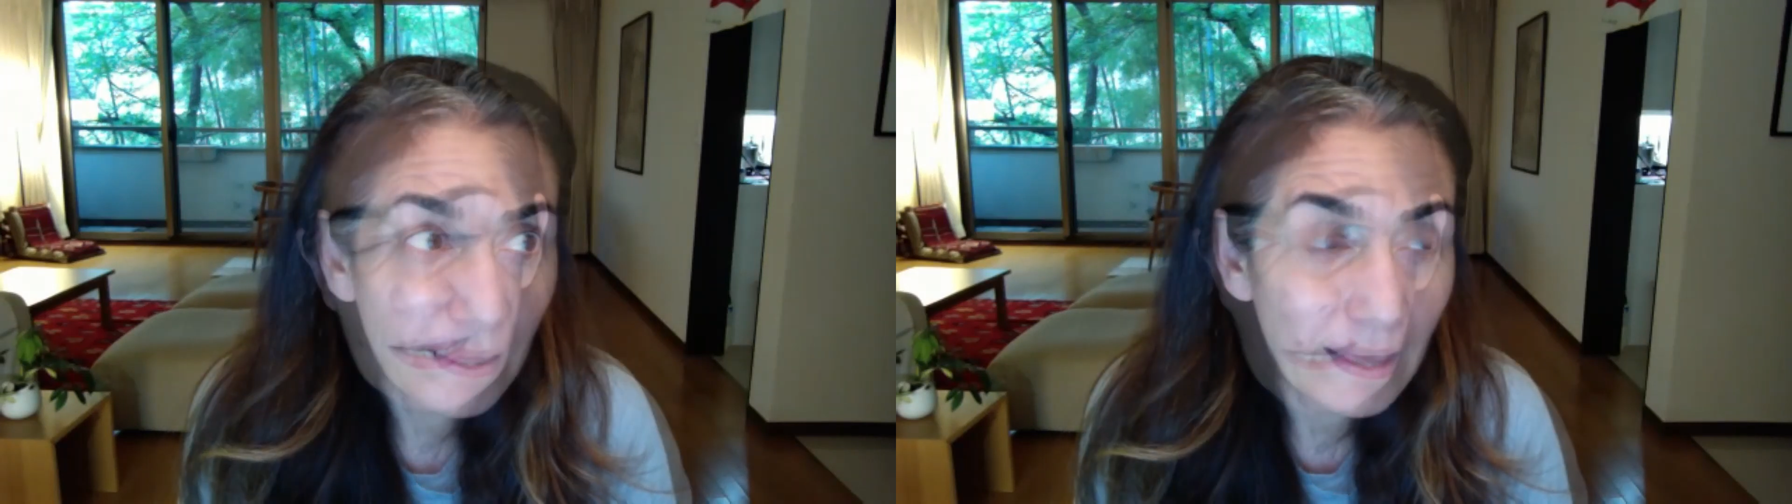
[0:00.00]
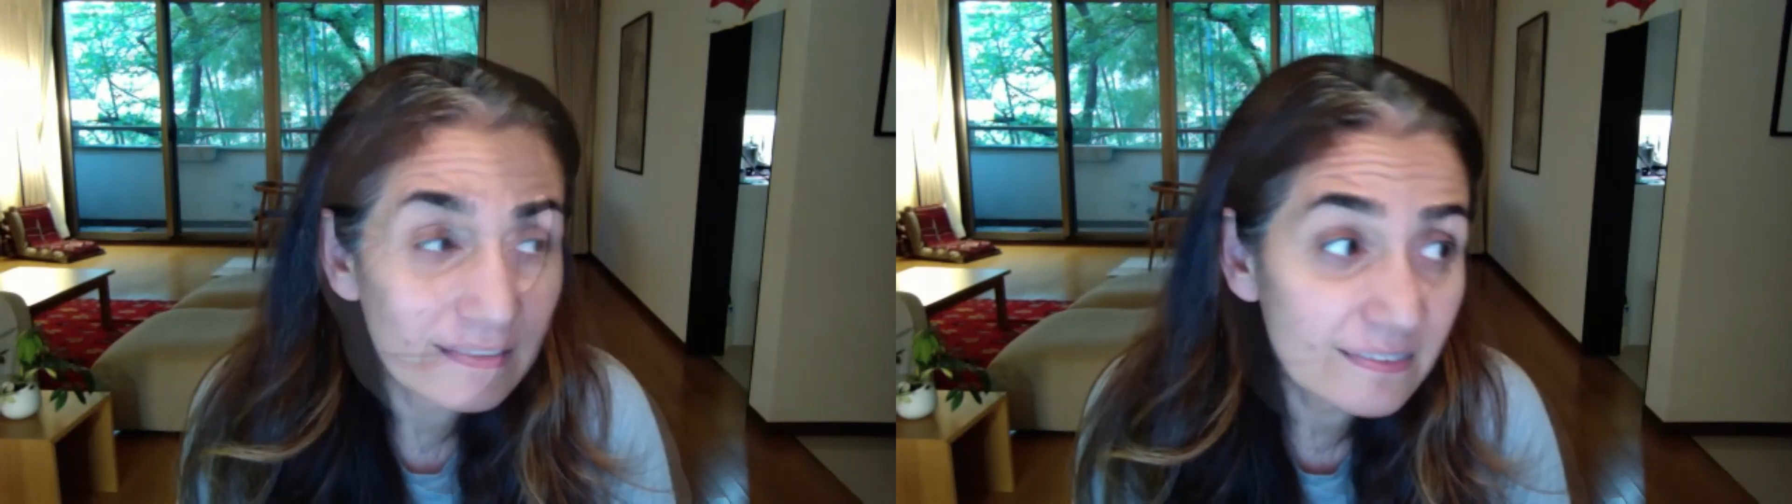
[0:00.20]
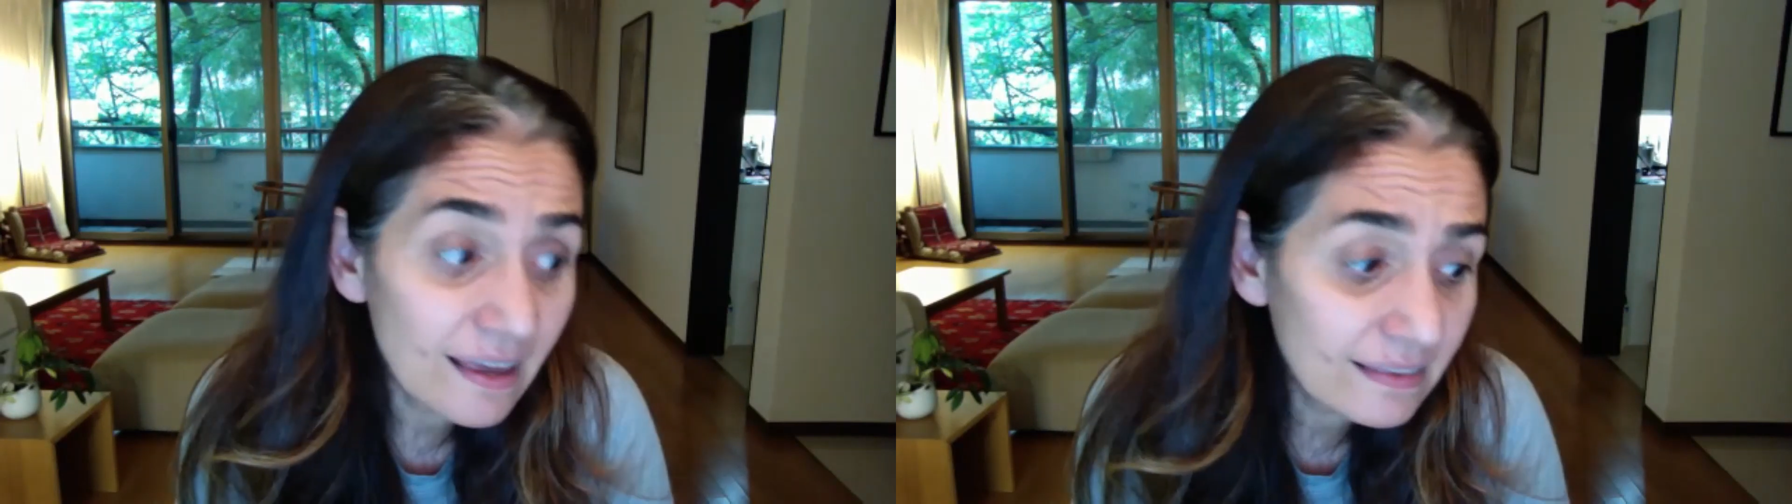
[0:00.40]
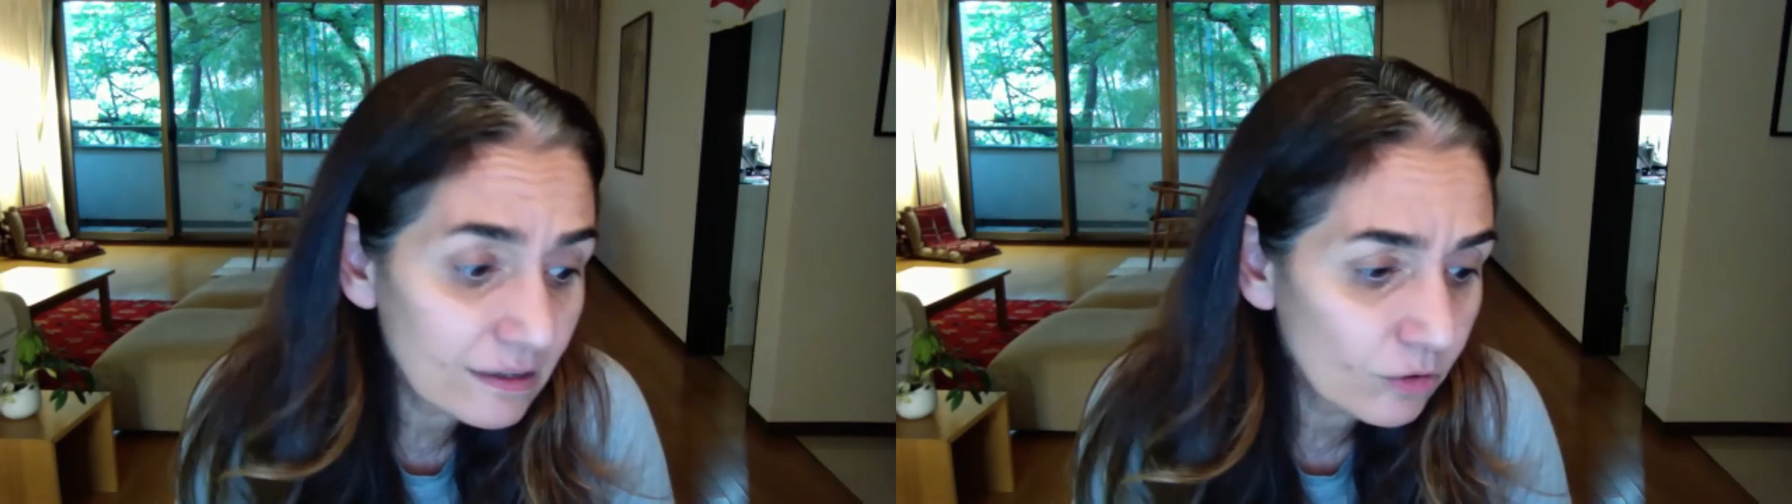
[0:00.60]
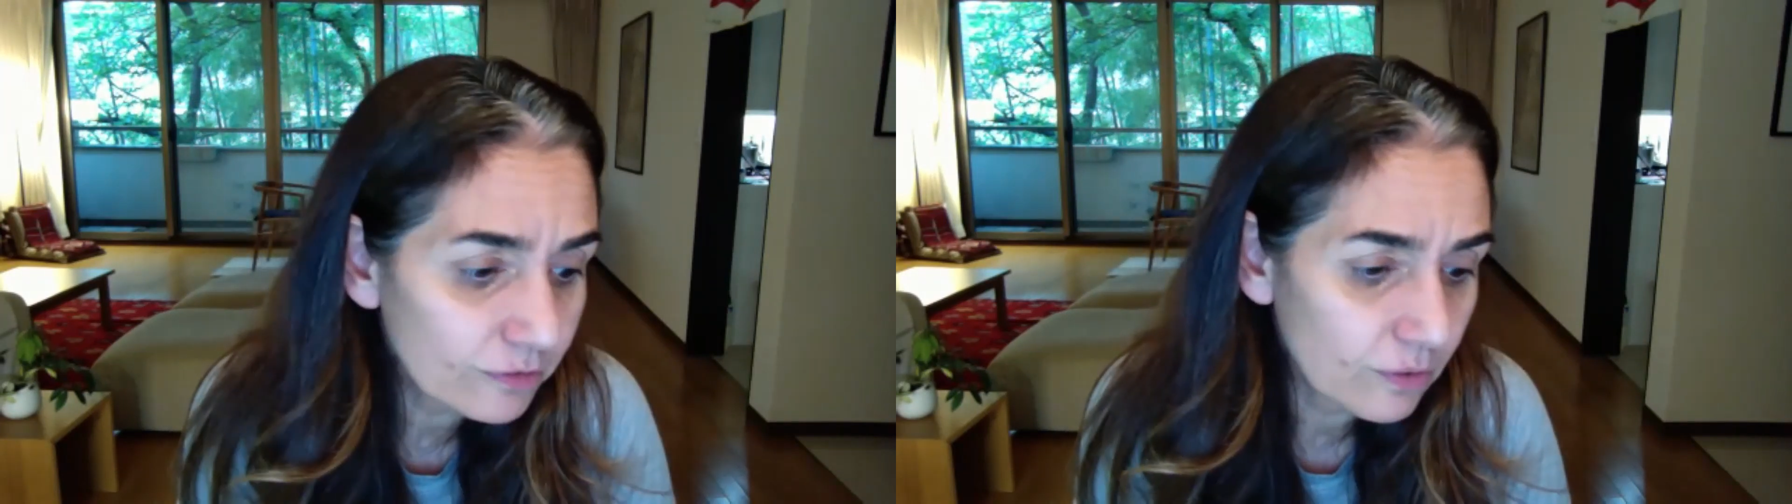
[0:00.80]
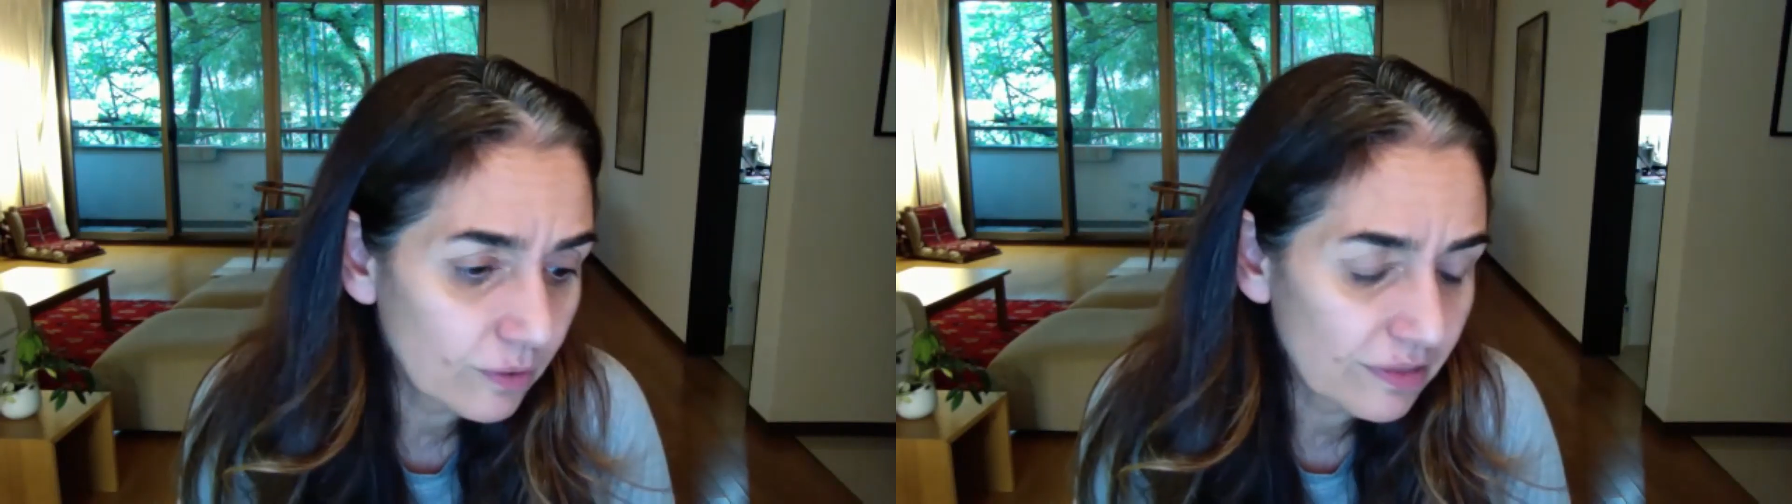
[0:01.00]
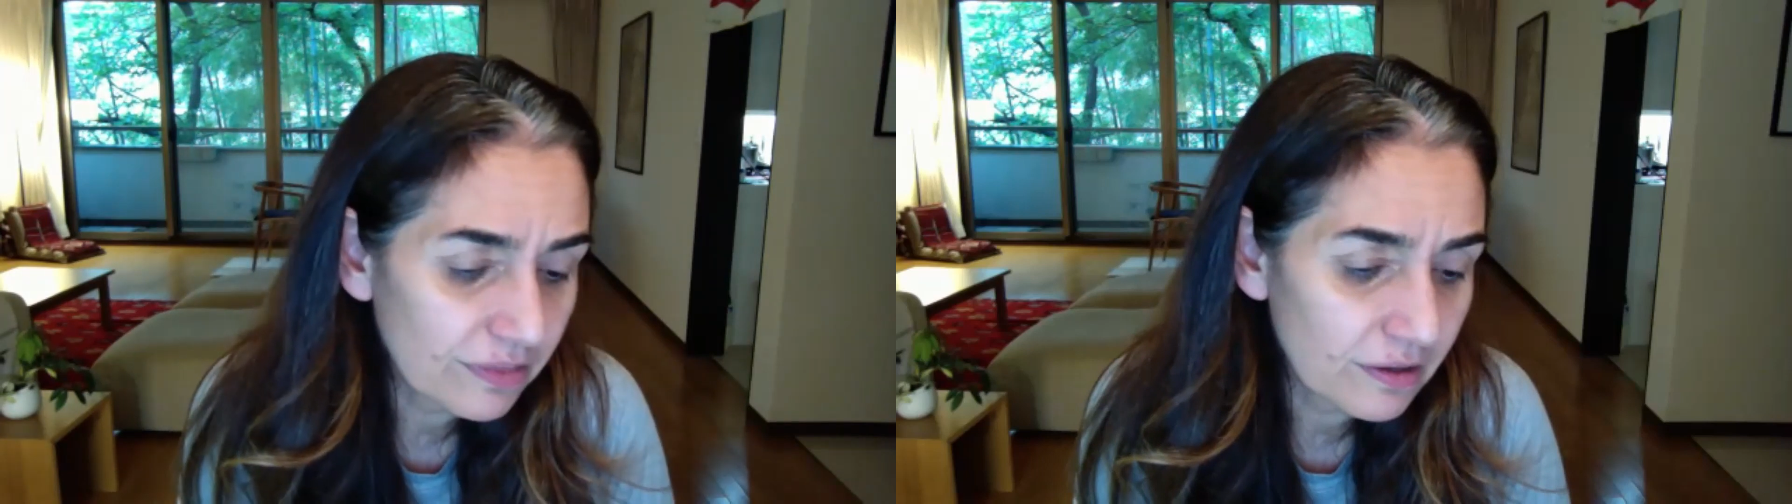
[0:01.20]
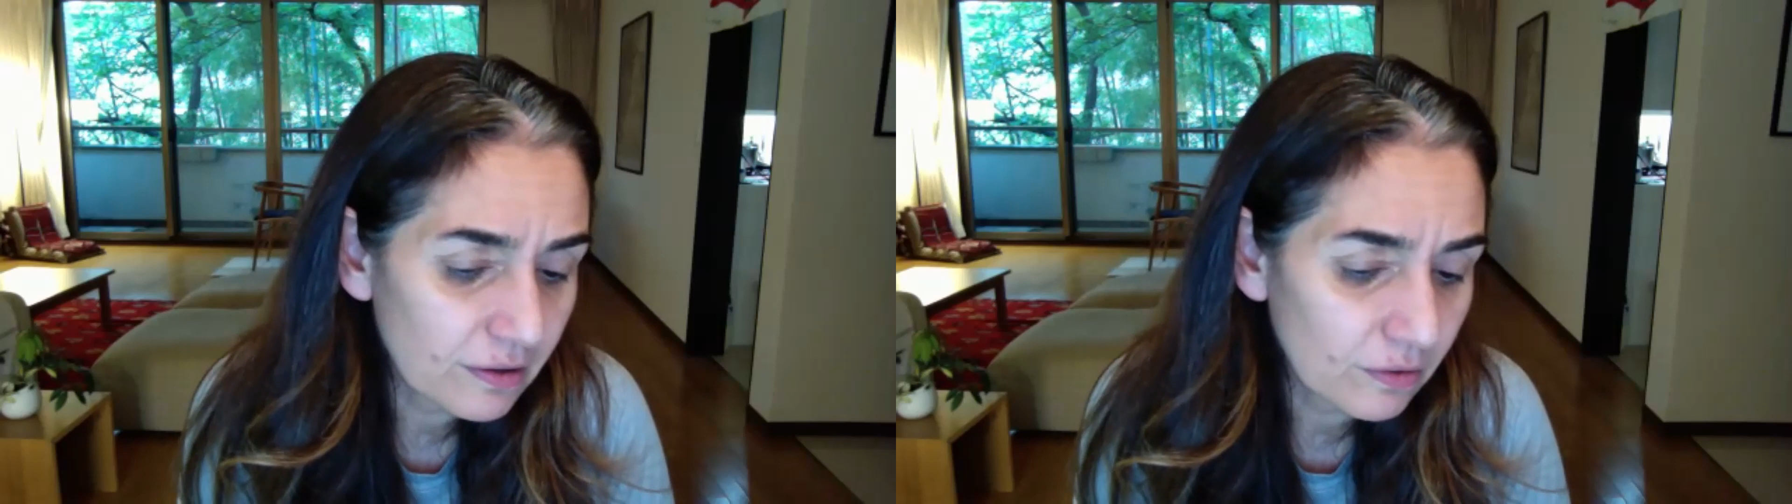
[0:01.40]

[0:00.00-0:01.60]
And sadly, also, I think